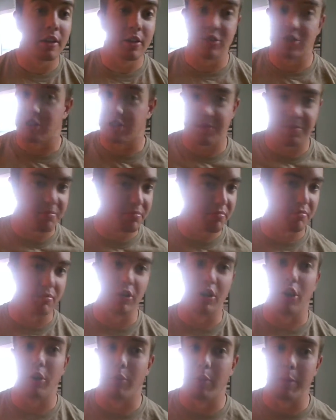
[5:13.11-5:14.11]
just,
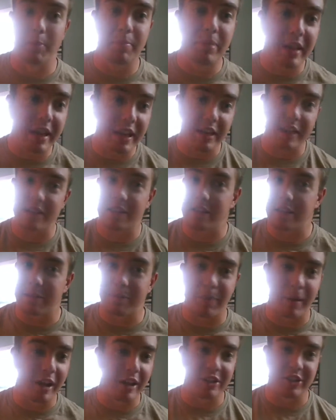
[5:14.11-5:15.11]
repeatedly
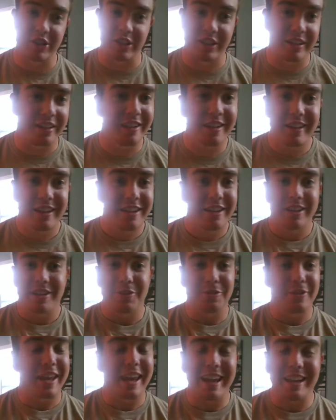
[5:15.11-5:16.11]
punching.
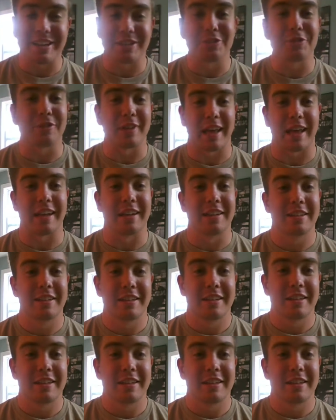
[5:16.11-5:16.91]
You can't do that.